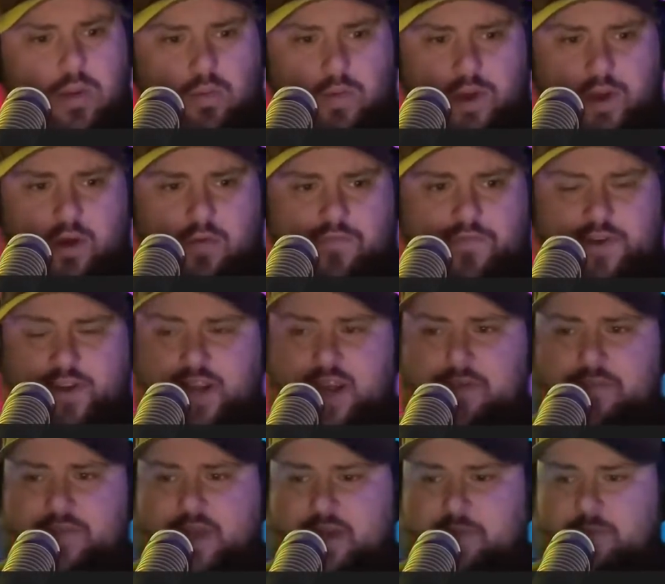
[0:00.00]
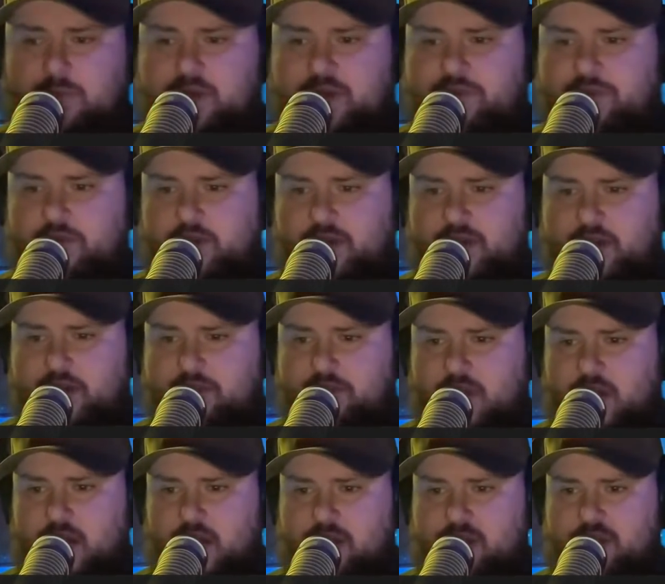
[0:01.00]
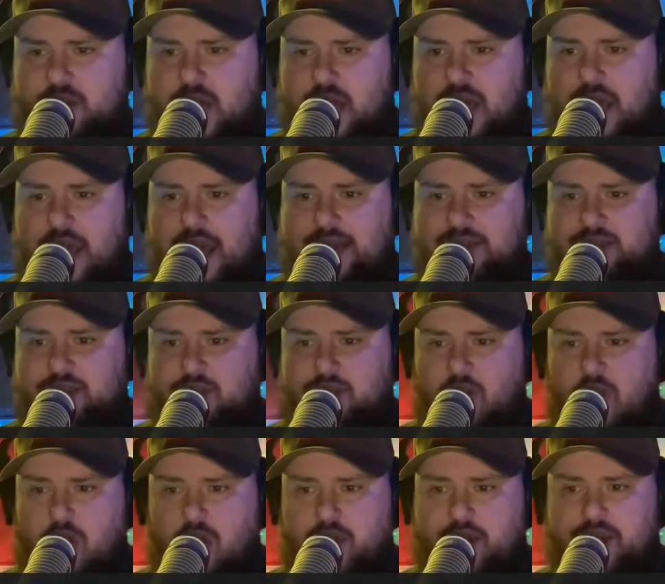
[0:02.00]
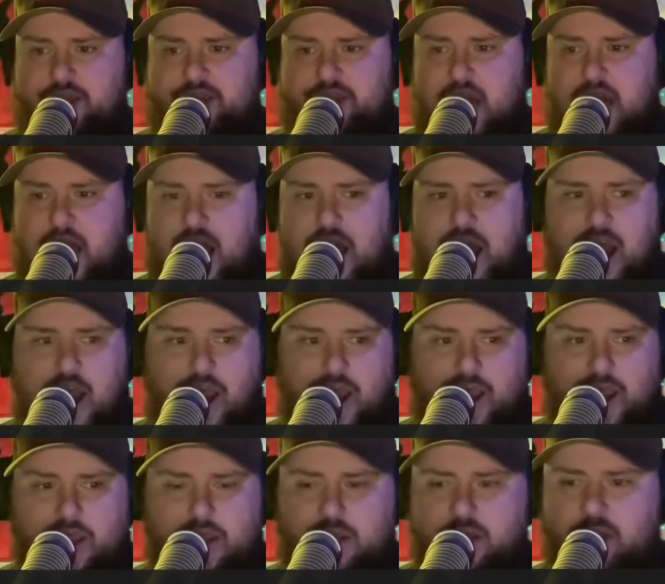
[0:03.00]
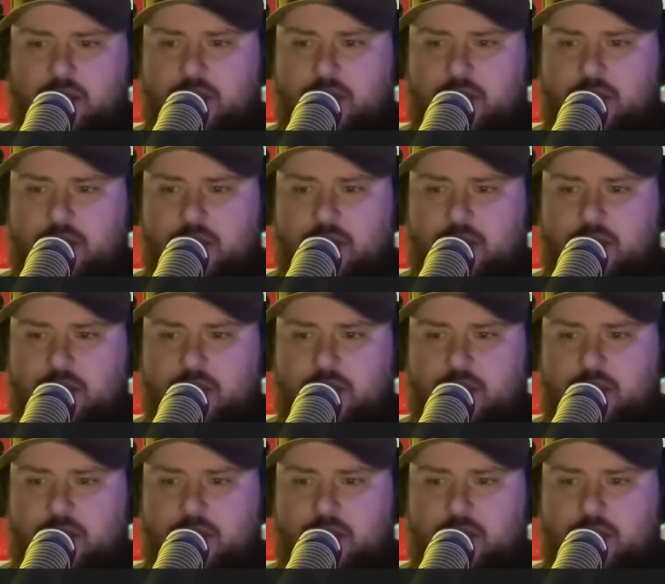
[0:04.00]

We don't forgive them, we forgive us. As long as I